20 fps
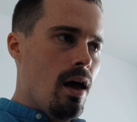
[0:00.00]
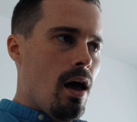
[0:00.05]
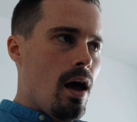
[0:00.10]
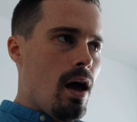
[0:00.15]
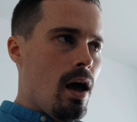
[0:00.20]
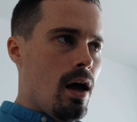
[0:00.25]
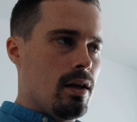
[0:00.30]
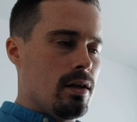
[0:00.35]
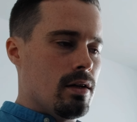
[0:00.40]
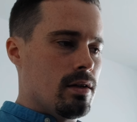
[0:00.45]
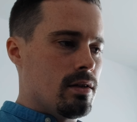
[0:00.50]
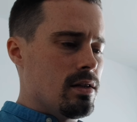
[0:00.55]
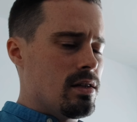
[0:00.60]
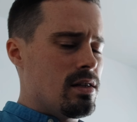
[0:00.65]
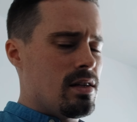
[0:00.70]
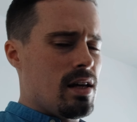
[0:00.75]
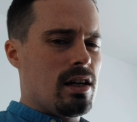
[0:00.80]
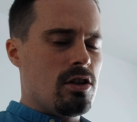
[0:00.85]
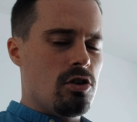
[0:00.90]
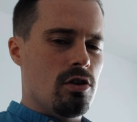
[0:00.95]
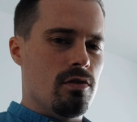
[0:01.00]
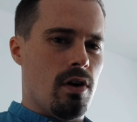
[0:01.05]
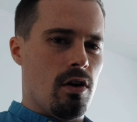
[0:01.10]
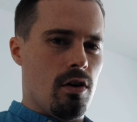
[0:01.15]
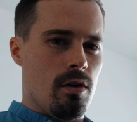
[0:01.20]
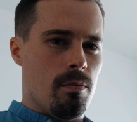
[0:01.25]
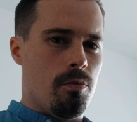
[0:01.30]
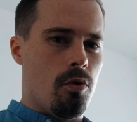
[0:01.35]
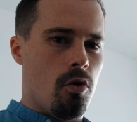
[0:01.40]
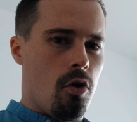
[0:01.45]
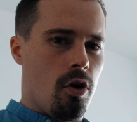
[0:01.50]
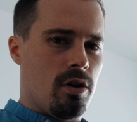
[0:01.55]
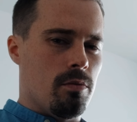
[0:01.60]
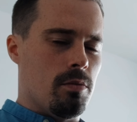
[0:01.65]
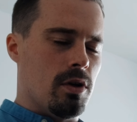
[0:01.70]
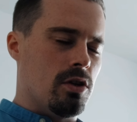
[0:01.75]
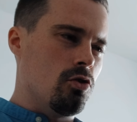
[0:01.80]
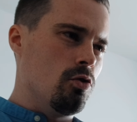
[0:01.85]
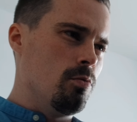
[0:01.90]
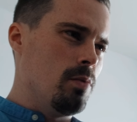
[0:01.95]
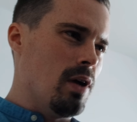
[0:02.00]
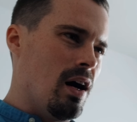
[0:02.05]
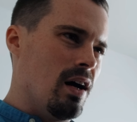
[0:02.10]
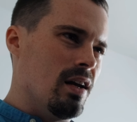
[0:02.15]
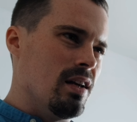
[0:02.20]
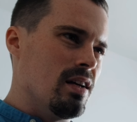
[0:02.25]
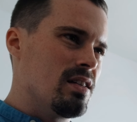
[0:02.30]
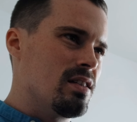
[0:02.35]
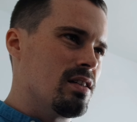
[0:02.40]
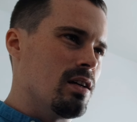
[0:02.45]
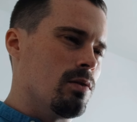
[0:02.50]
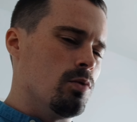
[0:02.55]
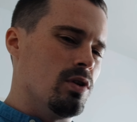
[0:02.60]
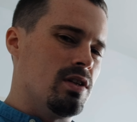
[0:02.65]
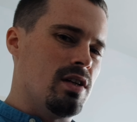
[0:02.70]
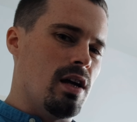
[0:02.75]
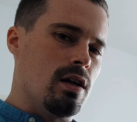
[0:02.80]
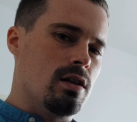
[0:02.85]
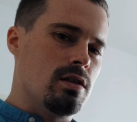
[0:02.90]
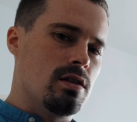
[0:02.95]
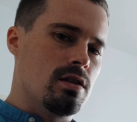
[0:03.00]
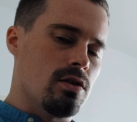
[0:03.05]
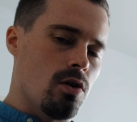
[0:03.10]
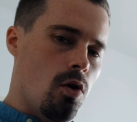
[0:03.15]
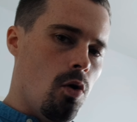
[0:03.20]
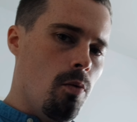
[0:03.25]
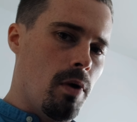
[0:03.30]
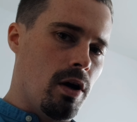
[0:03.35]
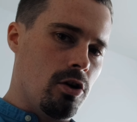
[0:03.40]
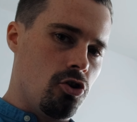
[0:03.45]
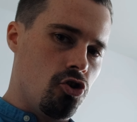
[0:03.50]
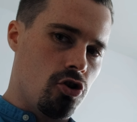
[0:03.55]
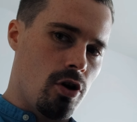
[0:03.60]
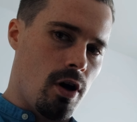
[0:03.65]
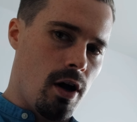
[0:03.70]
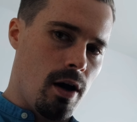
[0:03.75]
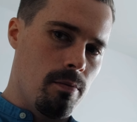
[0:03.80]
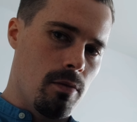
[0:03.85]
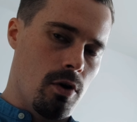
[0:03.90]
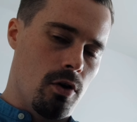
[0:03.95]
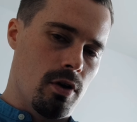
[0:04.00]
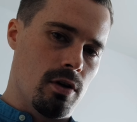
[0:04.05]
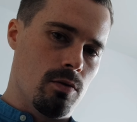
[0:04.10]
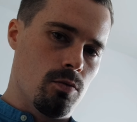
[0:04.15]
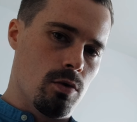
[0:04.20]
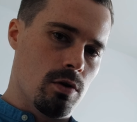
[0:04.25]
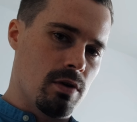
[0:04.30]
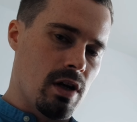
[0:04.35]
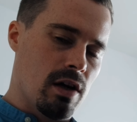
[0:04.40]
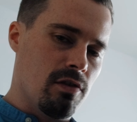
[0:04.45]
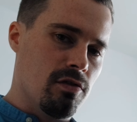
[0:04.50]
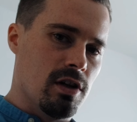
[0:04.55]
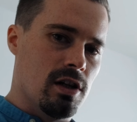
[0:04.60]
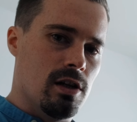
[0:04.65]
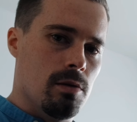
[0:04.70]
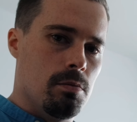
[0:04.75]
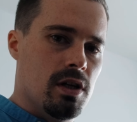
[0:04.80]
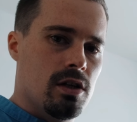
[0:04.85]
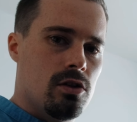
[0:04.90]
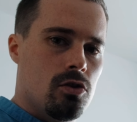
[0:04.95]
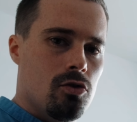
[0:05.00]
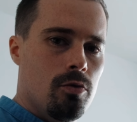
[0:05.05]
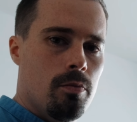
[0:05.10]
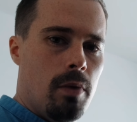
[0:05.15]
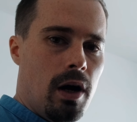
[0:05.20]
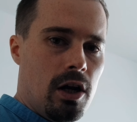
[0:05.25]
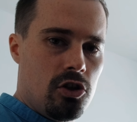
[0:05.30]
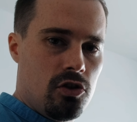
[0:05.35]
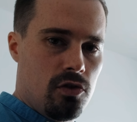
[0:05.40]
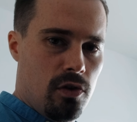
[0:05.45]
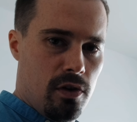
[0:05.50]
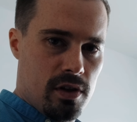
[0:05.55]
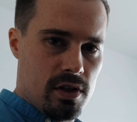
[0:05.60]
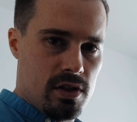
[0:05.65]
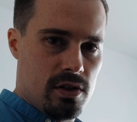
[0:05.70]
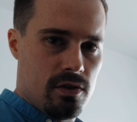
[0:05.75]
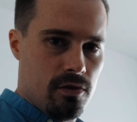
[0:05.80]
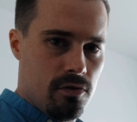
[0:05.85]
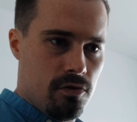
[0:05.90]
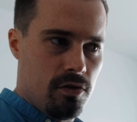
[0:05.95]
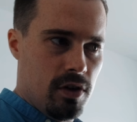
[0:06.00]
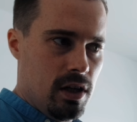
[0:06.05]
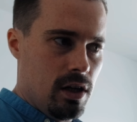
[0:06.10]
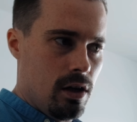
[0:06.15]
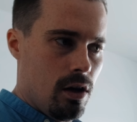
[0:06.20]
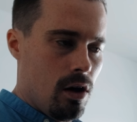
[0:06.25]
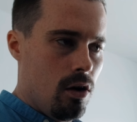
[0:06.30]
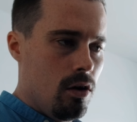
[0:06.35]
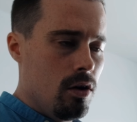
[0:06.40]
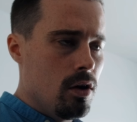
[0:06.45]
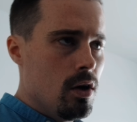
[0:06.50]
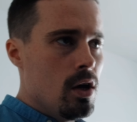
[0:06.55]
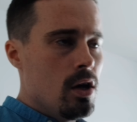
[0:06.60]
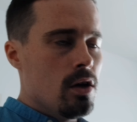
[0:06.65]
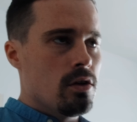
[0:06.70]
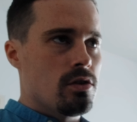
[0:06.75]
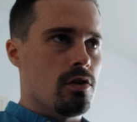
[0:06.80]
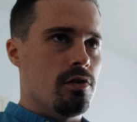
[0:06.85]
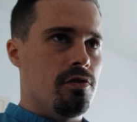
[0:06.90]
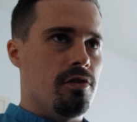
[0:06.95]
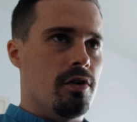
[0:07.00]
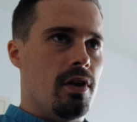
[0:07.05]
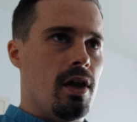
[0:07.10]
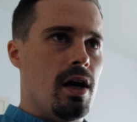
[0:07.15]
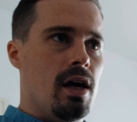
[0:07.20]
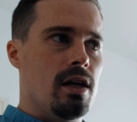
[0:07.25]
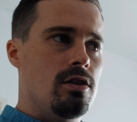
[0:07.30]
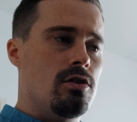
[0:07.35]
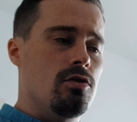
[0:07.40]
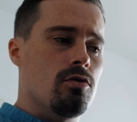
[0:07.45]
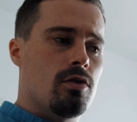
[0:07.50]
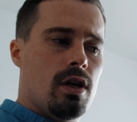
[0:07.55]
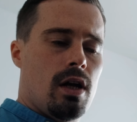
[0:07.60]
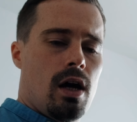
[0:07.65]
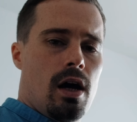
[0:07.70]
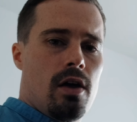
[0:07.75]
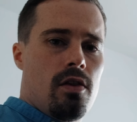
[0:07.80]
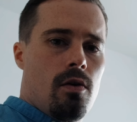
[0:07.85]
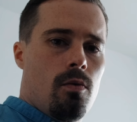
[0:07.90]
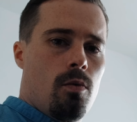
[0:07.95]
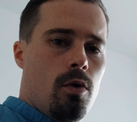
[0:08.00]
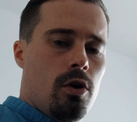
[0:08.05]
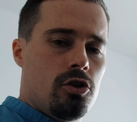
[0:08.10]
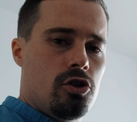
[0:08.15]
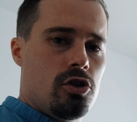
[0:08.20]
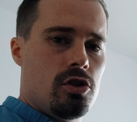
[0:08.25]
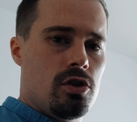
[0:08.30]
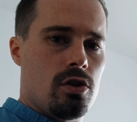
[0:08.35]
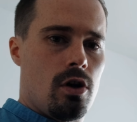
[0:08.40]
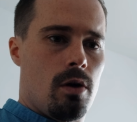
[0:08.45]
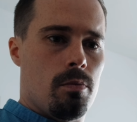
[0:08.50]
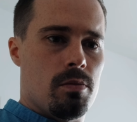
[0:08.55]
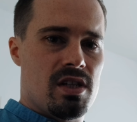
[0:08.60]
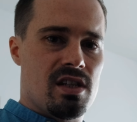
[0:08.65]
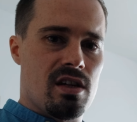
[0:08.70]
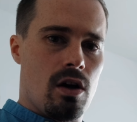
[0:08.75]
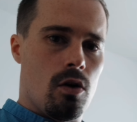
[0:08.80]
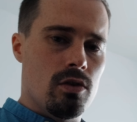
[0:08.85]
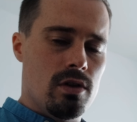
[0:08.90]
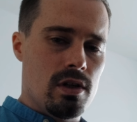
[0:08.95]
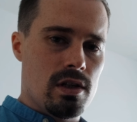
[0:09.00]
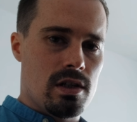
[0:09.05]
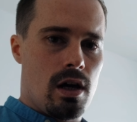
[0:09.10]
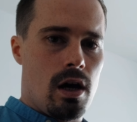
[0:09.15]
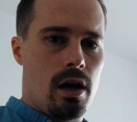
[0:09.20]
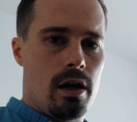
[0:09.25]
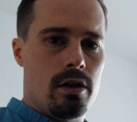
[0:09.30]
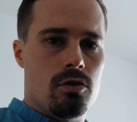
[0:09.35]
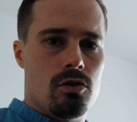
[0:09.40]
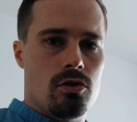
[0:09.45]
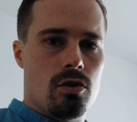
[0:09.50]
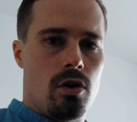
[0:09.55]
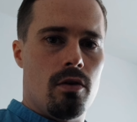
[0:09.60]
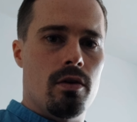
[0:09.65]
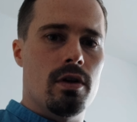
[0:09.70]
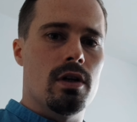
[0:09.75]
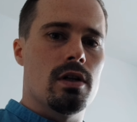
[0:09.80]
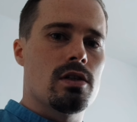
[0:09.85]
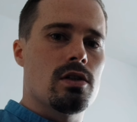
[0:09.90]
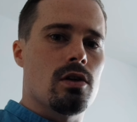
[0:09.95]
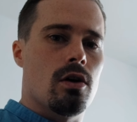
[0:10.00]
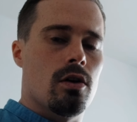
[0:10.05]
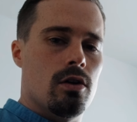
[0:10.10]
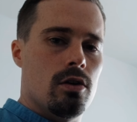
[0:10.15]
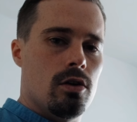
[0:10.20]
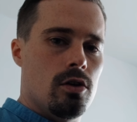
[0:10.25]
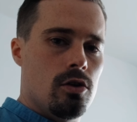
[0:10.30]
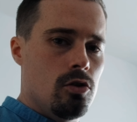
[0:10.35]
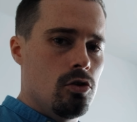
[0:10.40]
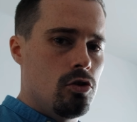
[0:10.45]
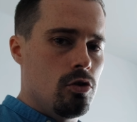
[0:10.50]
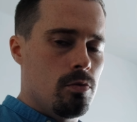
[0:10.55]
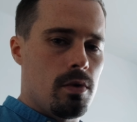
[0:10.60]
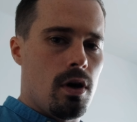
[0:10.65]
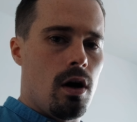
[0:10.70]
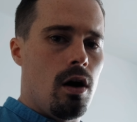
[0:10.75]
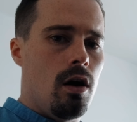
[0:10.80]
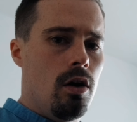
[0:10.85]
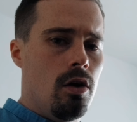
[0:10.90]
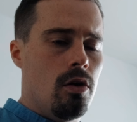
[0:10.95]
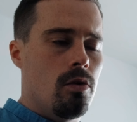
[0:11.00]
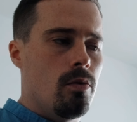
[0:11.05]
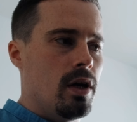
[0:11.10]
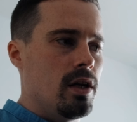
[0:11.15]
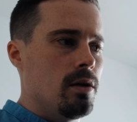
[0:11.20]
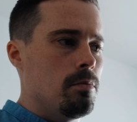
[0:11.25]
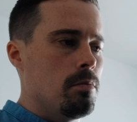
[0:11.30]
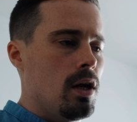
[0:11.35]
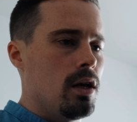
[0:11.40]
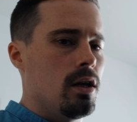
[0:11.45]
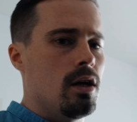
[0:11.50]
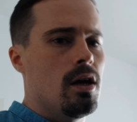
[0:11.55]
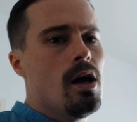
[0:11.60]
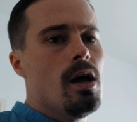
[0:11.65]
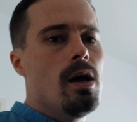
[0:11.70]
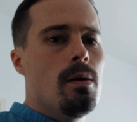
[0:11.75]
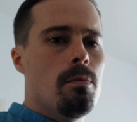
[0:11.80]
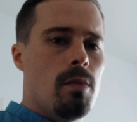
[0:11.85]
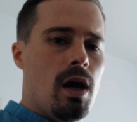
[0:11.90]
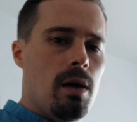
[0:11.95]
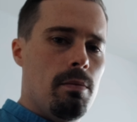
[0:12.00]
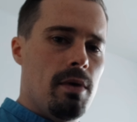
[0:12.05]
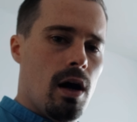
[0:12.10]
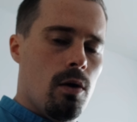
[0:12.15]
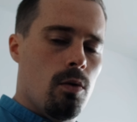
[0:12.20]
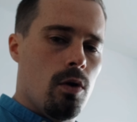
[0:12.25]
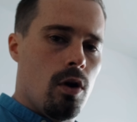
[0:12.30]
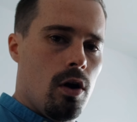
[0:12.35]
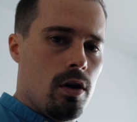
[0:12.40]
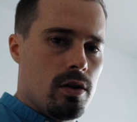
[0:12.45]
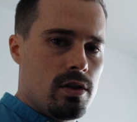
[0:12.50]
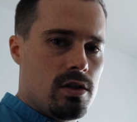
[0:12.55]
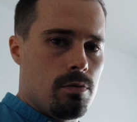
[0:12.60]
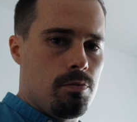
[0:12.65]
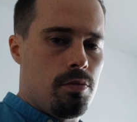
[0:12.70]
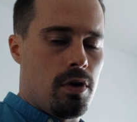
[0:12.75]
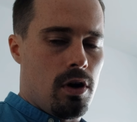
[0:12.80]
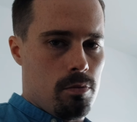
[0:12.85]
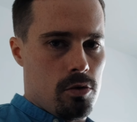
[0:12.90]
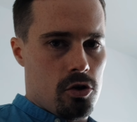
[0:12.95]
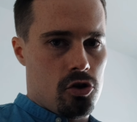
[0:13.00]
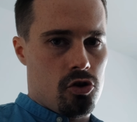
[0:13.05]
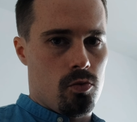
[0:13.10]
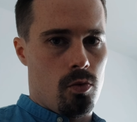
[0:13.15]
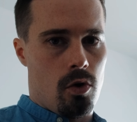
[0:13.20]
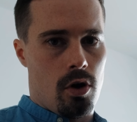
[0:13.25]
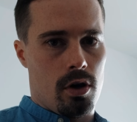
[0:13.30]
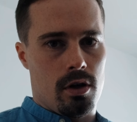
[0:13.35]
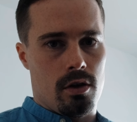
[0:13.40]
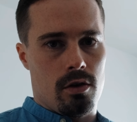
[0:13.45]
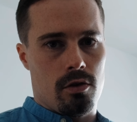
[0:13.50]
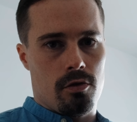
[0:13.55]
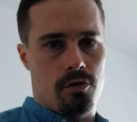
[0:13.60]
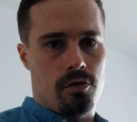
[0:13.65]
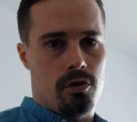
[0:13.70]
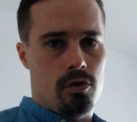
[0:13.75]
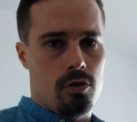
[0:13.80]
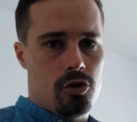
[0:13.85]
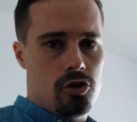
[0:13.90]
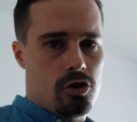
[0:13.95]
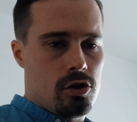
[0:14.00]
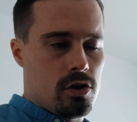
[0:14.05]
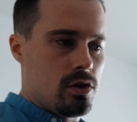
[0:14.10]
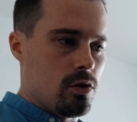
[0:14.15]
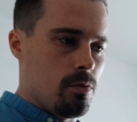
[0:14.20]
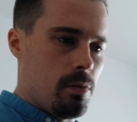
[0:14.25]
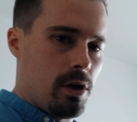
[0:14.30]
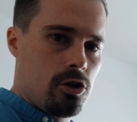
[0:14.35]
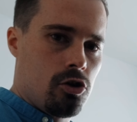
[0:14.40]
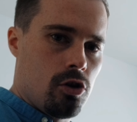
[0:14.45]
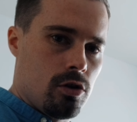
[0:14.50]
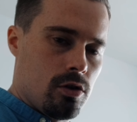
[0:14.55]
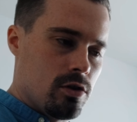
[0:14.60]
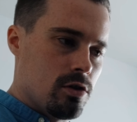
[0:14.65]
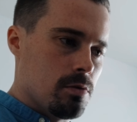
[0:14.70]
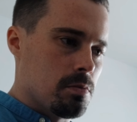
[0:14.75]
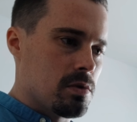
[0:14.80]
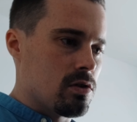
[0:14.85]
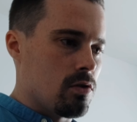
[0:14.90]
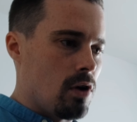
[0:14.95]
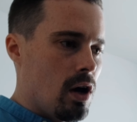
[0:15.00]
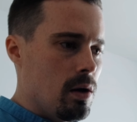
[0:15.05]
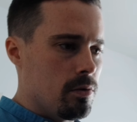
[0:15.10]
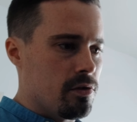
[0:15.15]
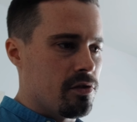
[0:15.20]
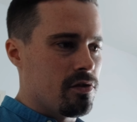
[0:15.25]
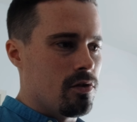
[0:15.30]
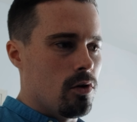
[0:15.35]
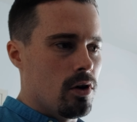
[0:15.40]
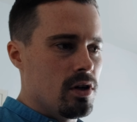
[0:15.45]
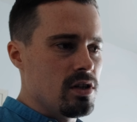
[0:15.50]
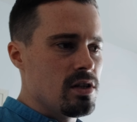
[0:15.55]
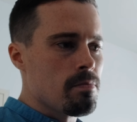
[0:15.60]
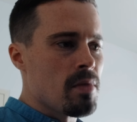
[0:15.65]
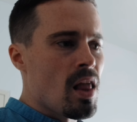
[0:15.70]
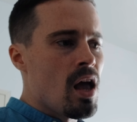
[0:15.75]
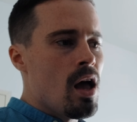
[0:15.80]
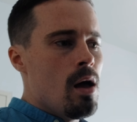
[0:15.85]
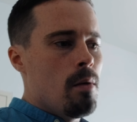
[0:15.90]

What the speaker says: And this is actually very important, but to be honest, that would take so much time now that it would definitely be too much for this video. So for that, you can either watch some sound design tutorials on YouTube. There are already many. Maybe I will also publish one in the future, so make sure to subscribe, of course.